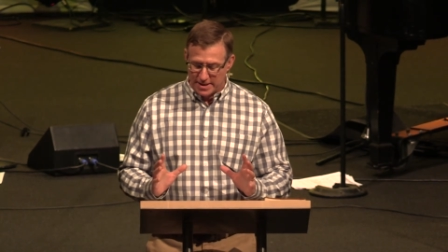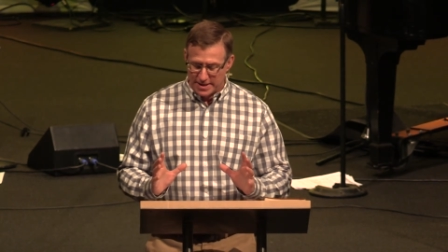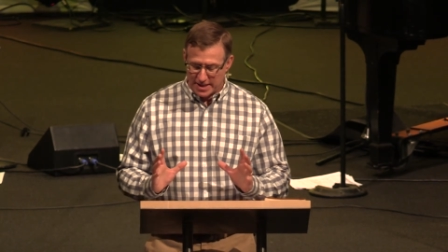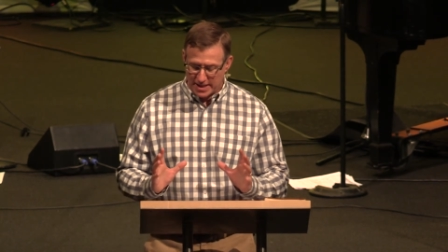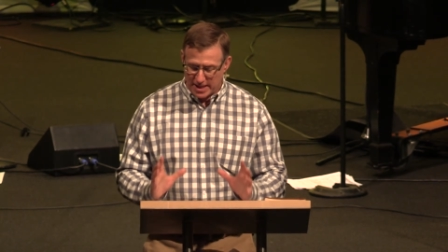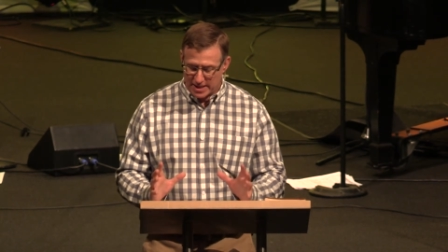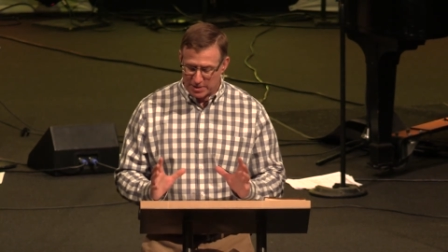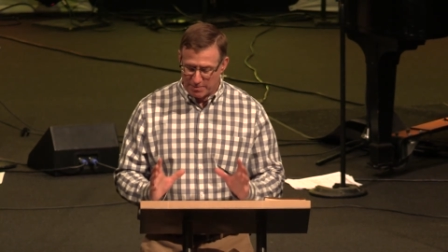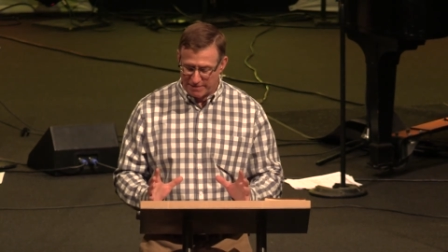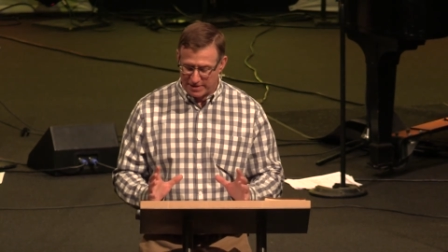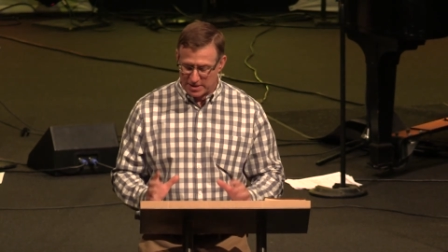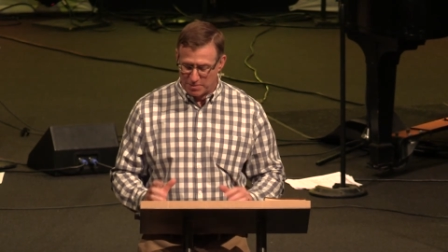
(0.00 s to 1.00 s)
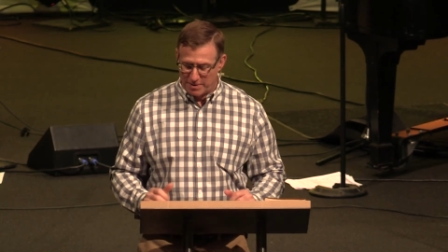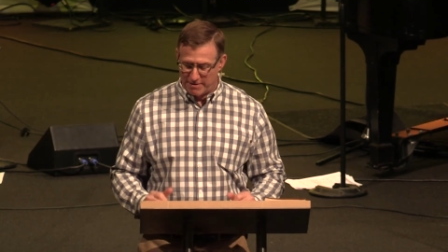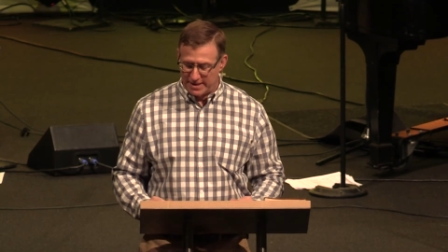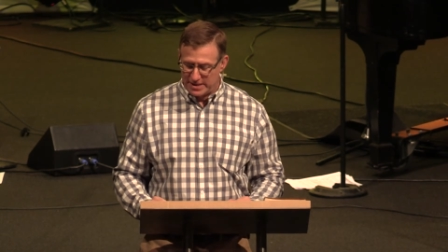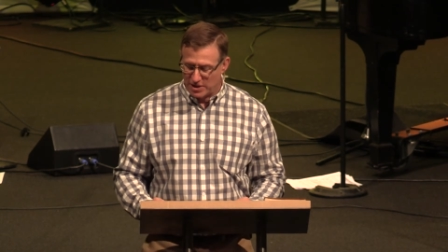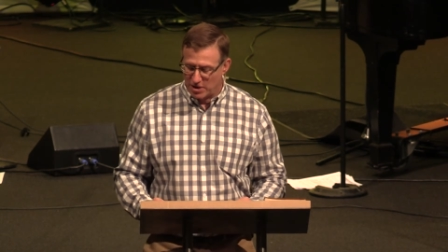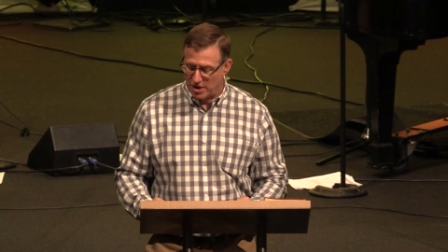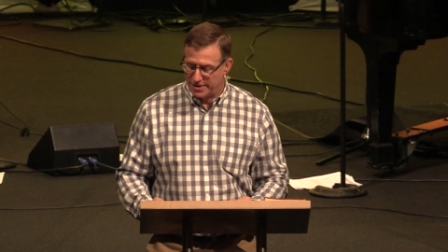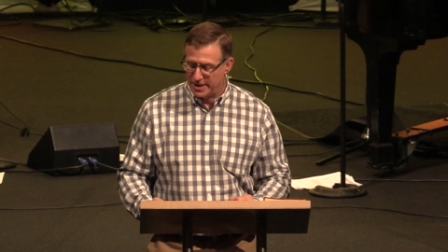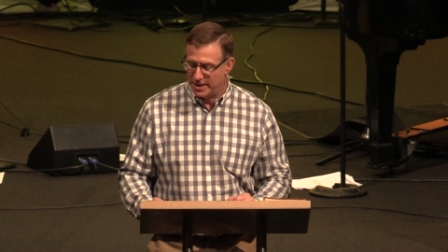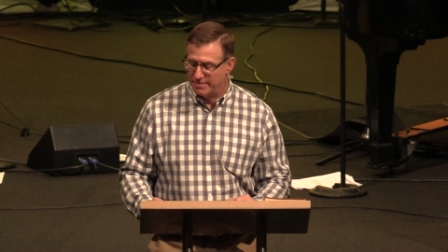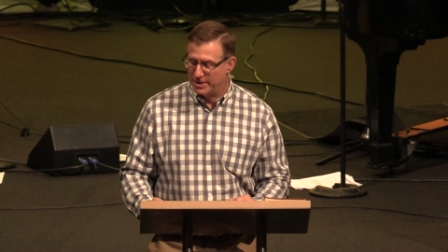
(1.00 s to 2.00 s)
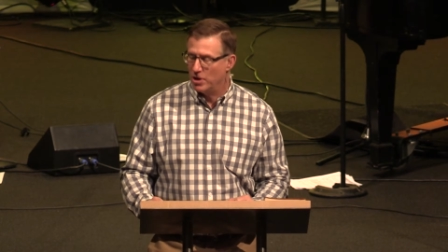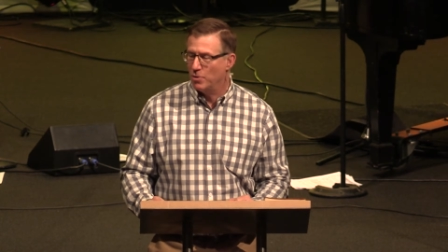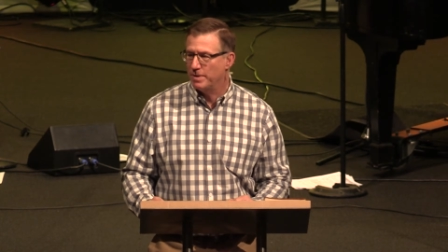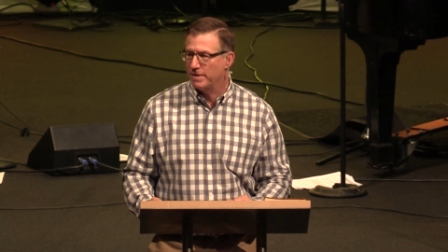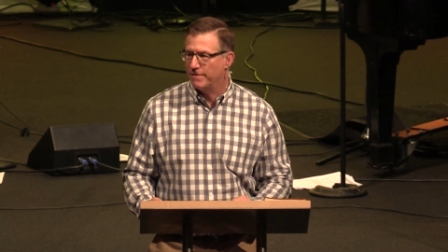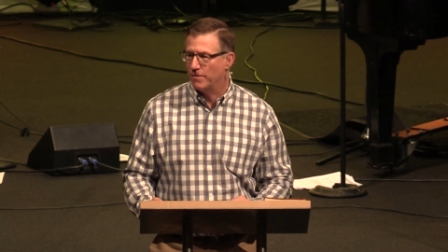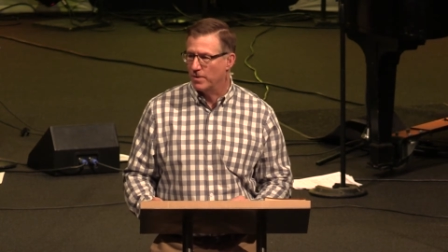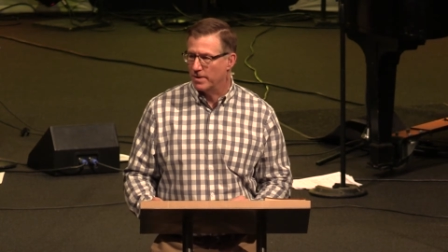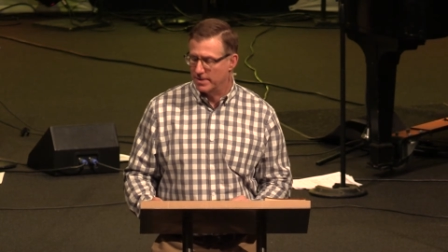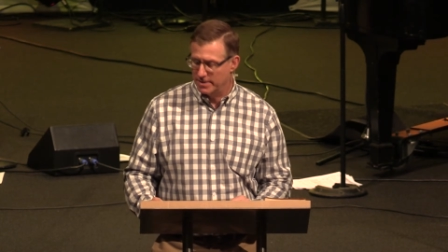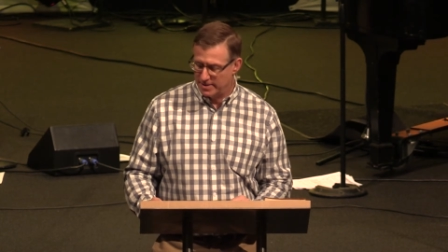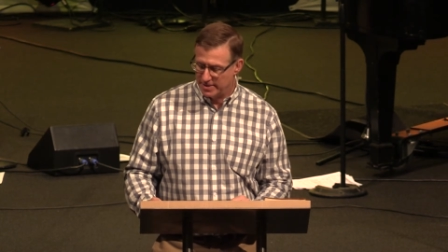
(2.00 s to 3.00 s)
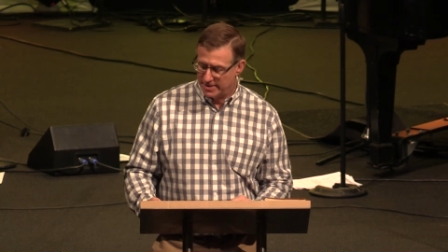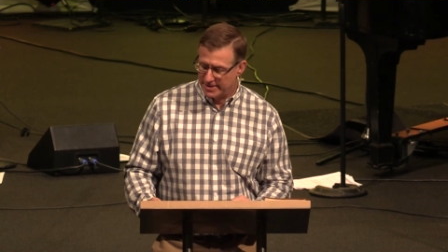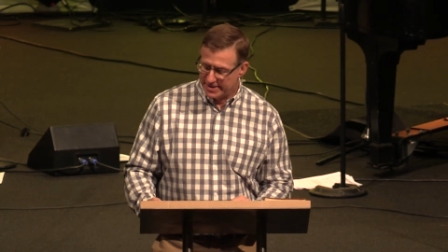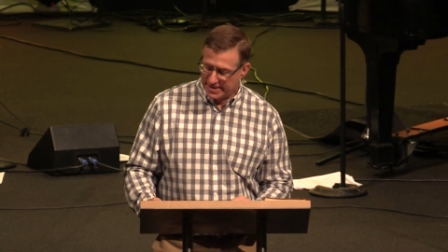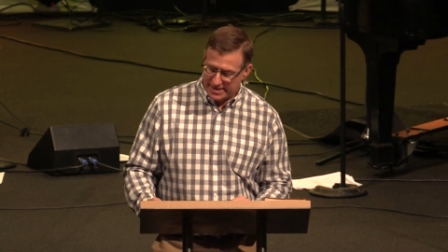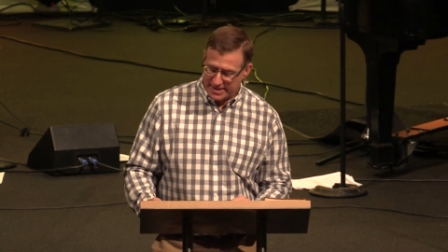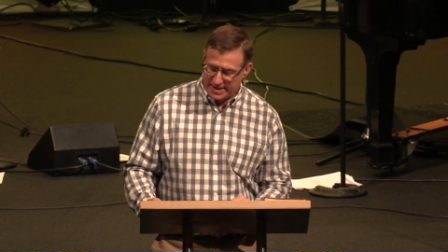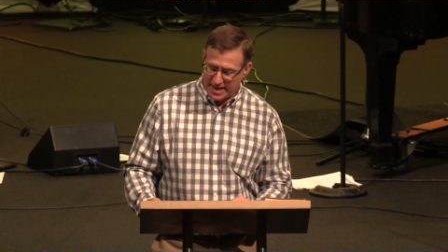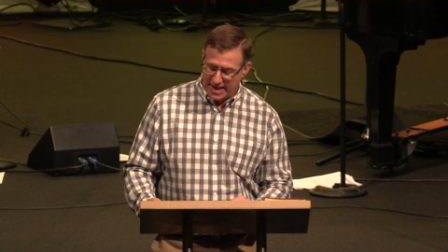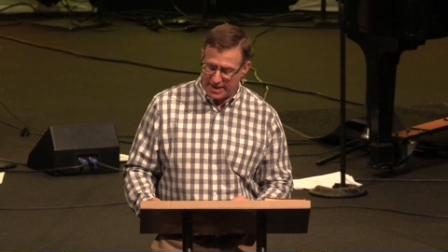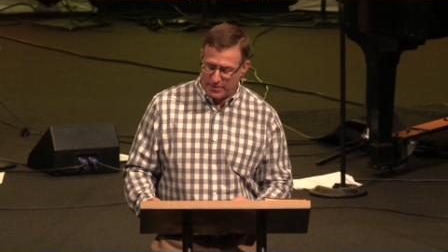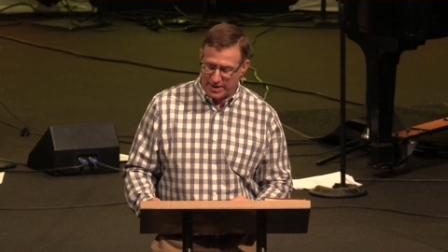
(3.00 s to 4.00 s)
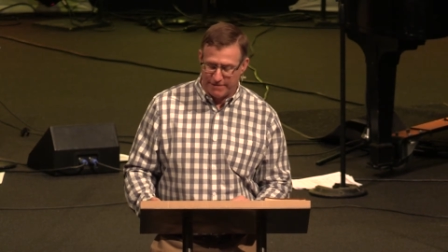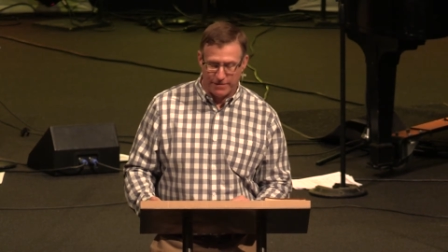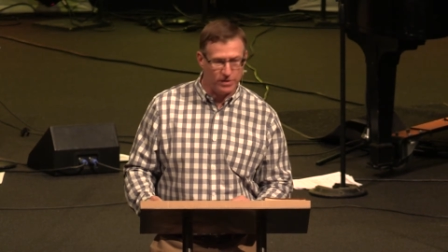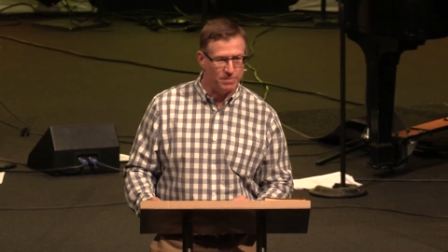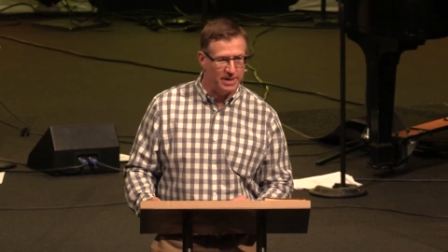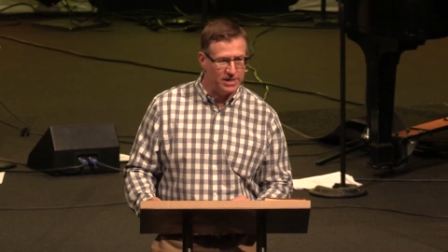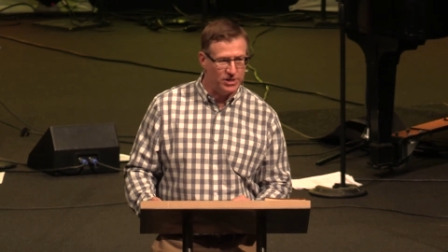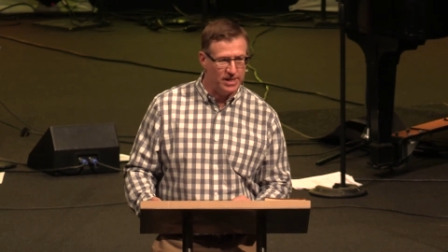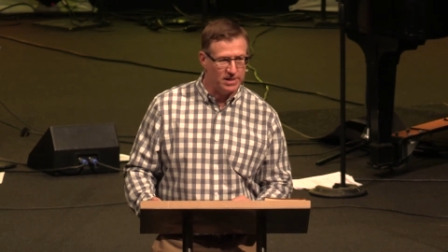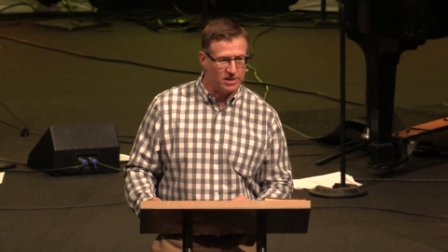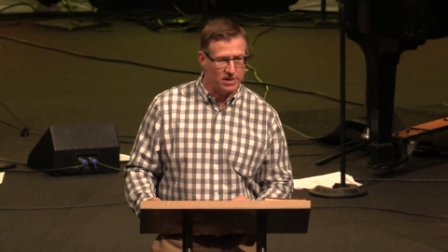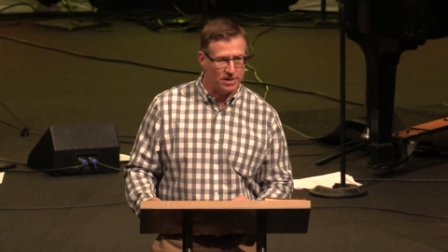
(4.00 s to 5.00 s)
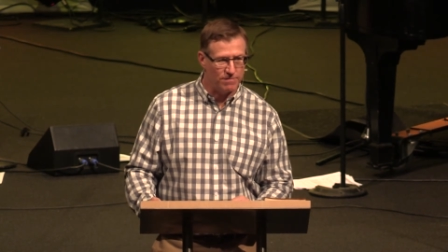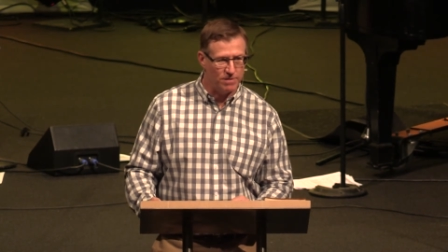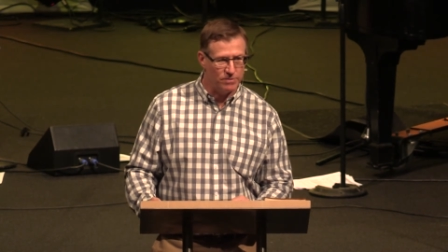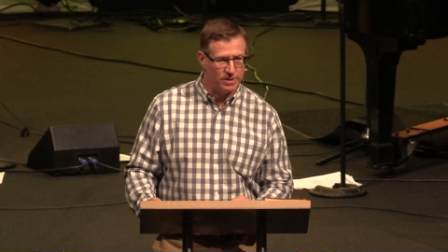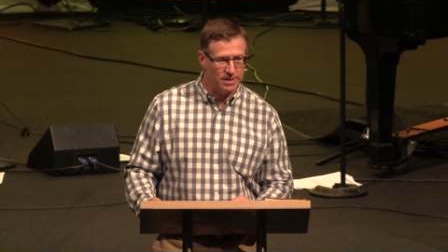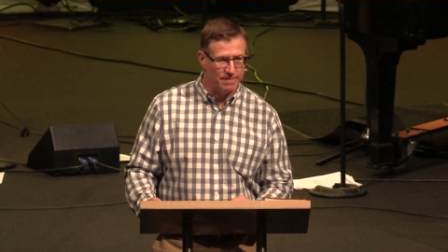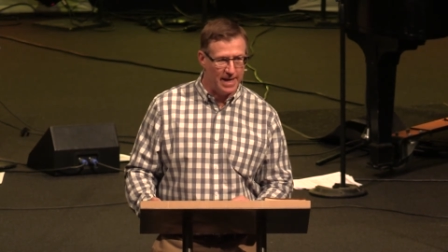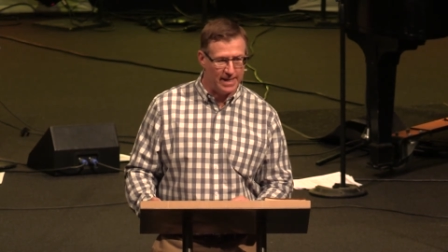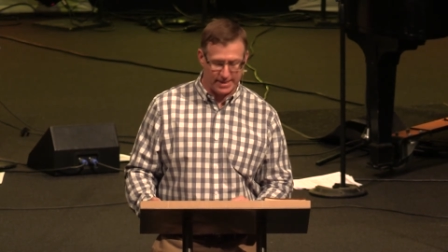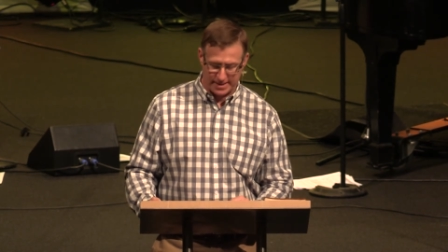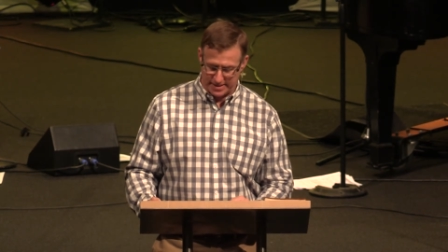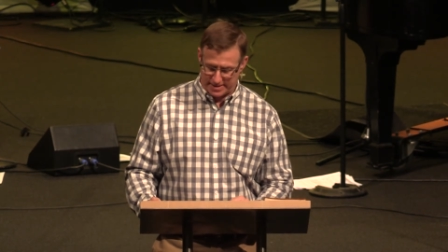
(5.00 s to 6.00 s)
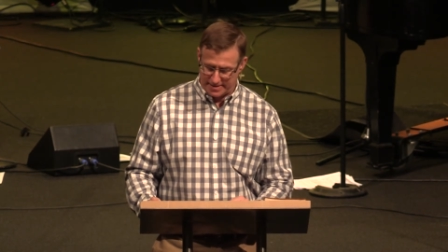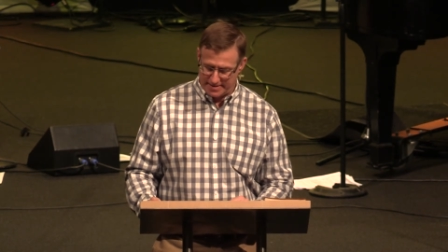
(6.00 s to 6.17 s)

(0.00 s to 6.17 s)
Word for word: the cusp of experiencing all that he'd been hoping for since the day when he first met Jesus on the road to Damascus.